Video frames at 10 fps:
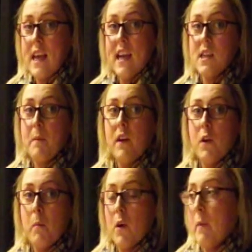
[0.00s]
sizable
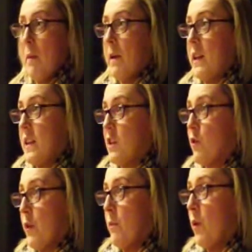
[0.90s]
number of people in this
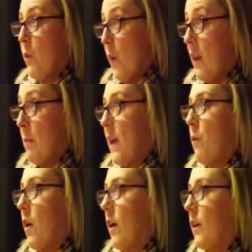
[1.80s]
room who will be
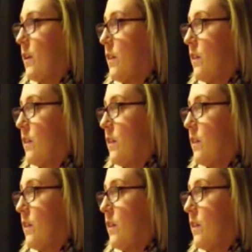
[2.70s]
aware